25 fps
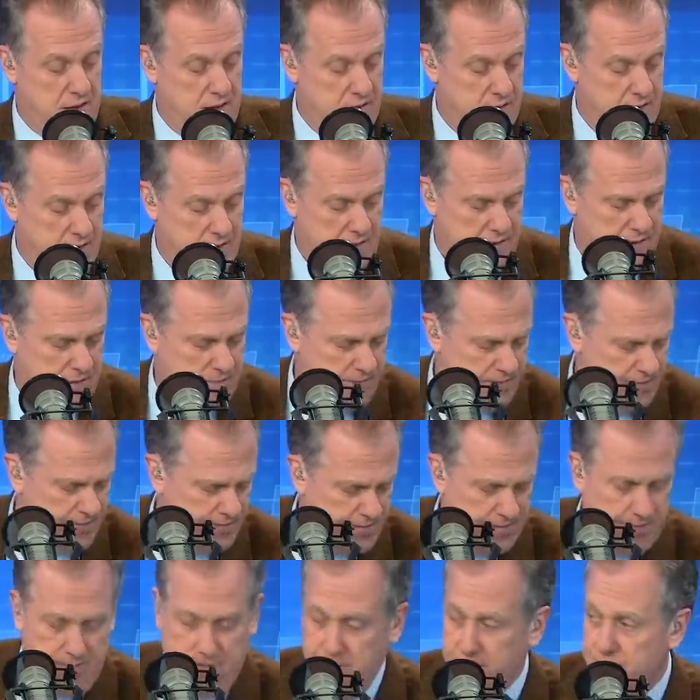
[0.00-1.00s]

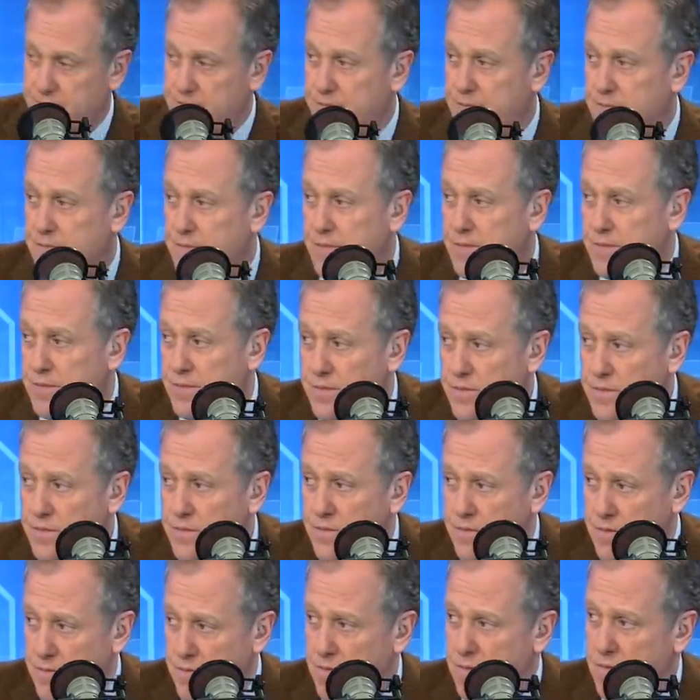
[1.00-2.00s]

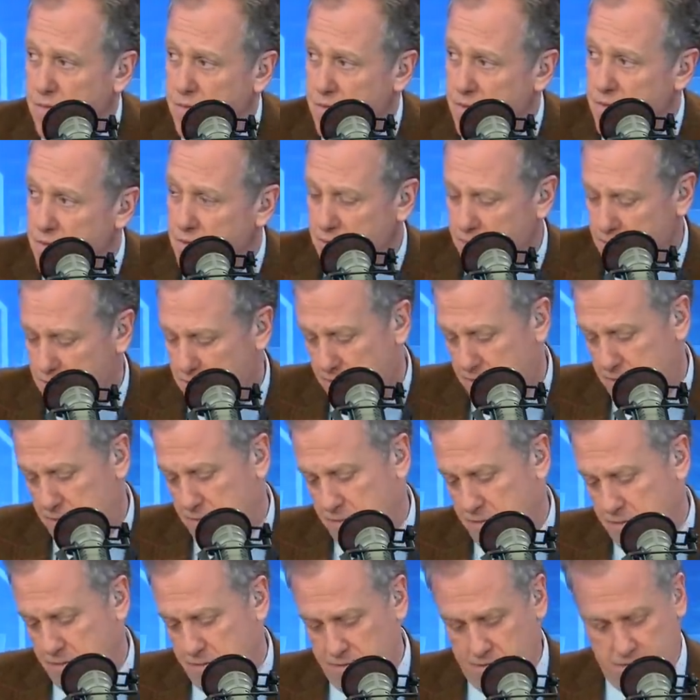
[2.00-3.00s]

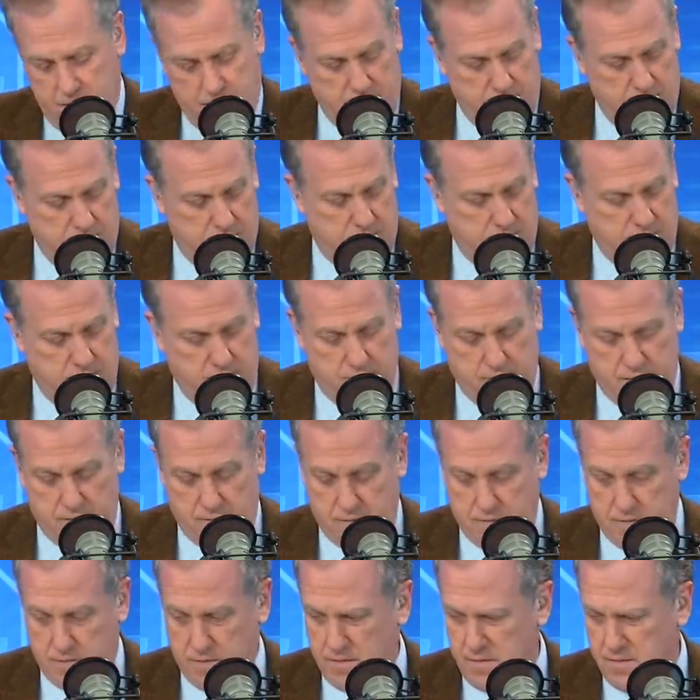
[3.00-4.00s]

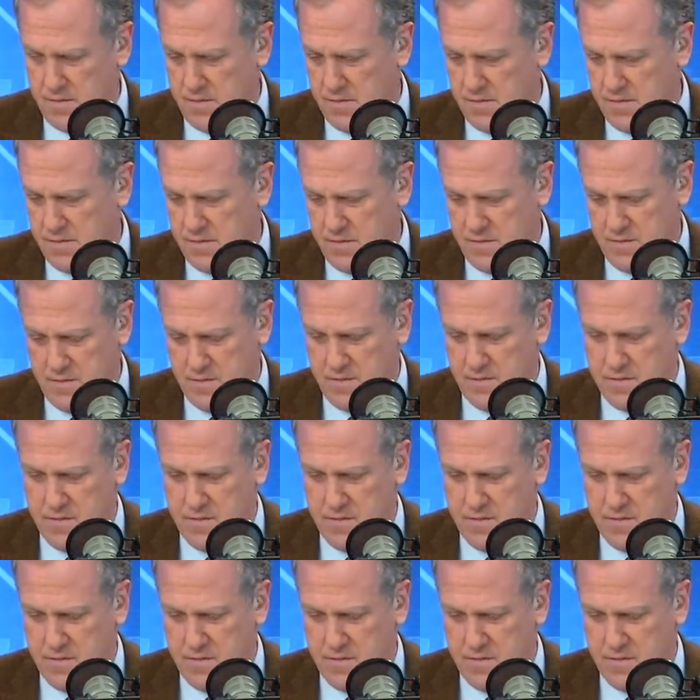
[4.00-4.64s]
This person isn't speaking.